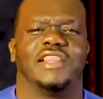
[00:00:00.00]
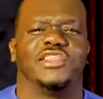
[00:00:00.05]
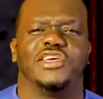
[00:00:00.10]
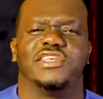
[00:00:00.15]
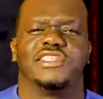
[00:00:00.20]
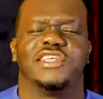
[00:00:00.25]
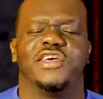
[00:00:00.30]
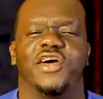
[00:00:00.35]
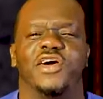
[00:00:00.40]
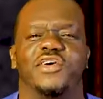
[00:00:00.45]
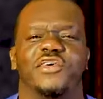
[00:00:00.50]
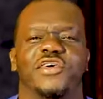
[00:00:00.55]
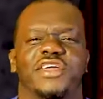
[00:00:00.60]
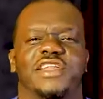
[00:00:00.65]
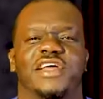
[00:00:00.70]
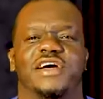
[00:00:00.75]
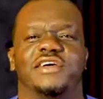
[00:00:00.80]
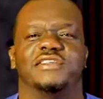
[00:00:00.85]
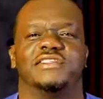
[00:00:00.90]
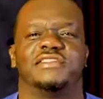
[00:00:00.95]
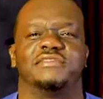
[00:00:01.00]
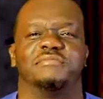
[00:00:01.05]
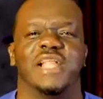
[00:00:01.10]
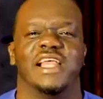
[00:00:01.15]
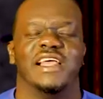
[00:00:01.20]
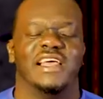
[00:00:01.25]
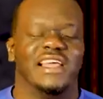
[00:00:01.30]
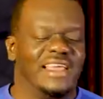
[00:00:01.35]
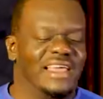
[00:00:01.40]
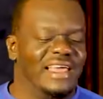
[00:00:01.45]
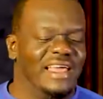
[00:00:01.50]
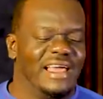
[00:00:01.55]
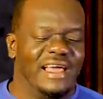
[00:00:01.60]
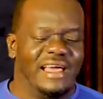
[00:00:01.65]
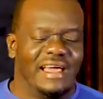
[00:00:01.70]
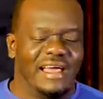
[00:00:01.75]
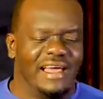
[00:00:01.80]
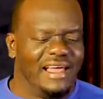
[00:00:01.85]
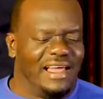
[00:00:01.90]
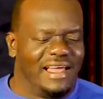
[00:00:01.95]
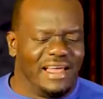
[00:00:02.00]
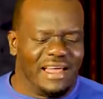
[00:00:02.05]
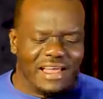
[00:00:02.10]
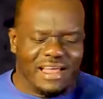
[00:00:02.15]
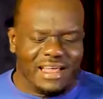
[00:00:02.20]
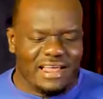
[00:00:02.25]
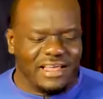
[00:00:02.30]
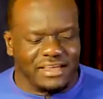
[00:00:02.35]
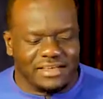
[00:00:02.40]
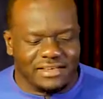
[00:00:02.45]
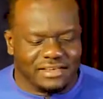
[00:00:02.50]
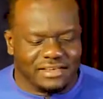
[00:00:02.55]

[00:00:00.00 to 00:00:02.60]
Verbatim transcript: thought you said you were going out. Yeah.